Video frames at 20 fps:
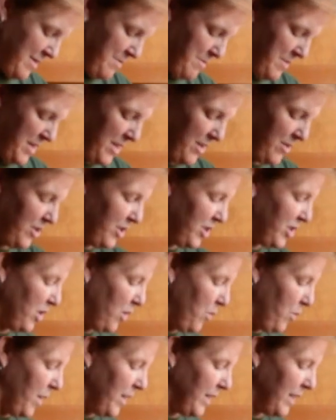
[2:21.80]
But you just
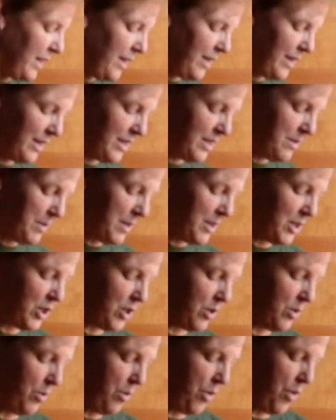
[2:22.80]
don't want anything to be
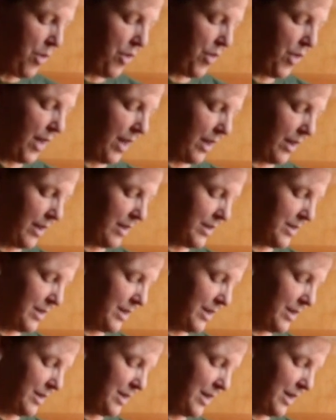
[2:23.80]
too thick because
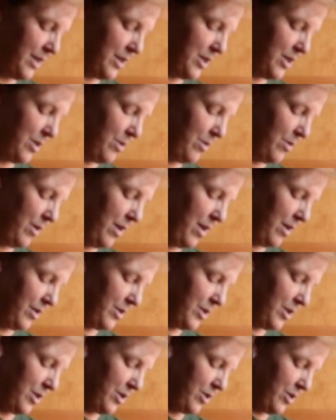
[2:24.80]
then it takes too long
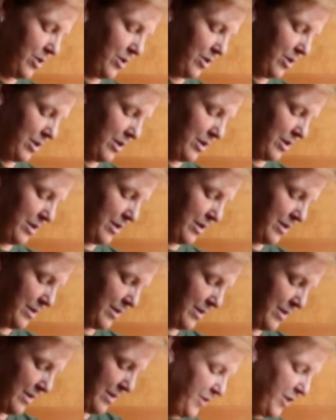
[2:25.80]
to cook.
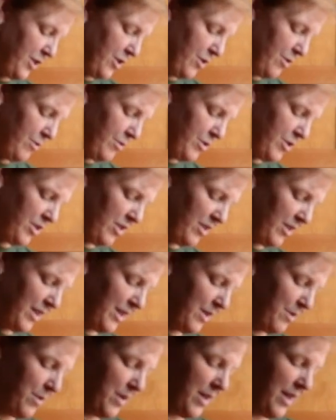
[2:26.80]

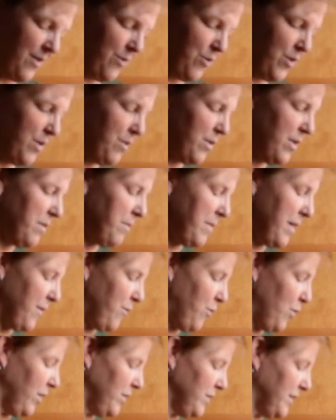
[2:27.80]
Usually, if we were to make
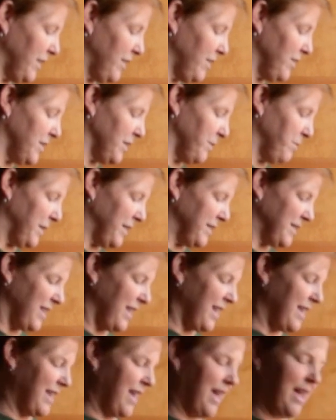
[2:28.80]
foil dinner someplace
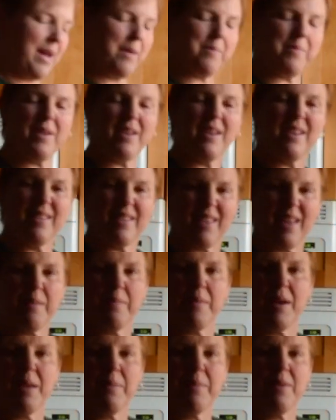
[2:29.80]
like camp, that
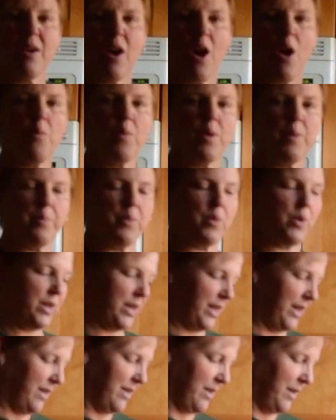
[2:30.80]
might be all we
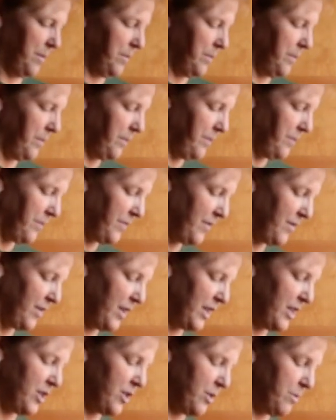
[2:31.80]
put in them
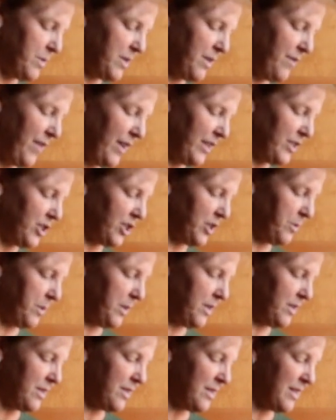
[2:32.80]
in terms of
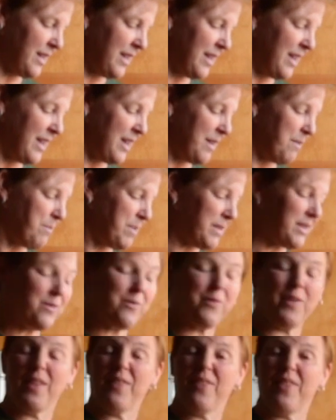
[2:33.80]
vegetables. But the
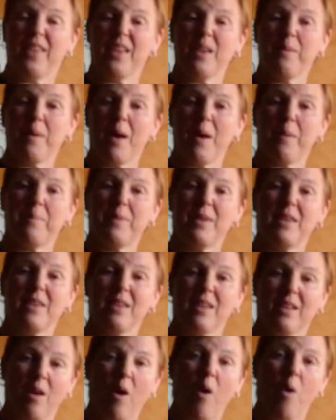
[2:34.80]
fun thing about
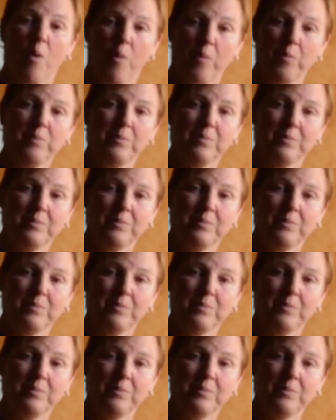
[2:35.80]
being at home